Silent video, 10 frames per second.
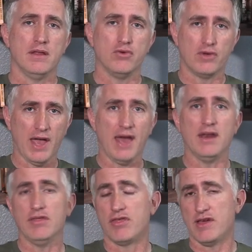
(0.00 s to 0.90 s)
You
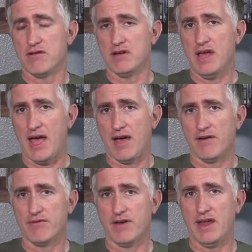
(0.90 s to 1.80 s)
can, in theory,
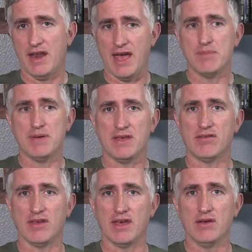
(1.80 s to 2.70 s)
have an
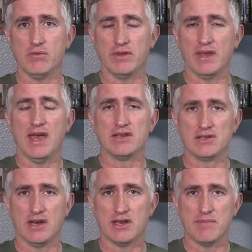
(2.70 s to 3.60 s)
APC with the
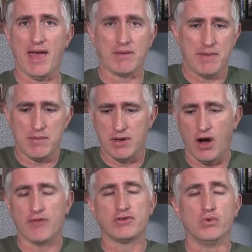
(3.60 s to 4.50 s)
engine at the back, maybe
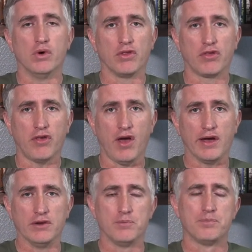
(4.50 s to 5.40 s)
off to one
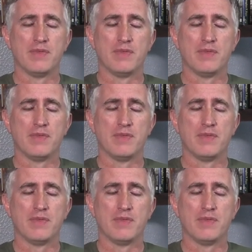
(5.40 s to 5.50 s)
side,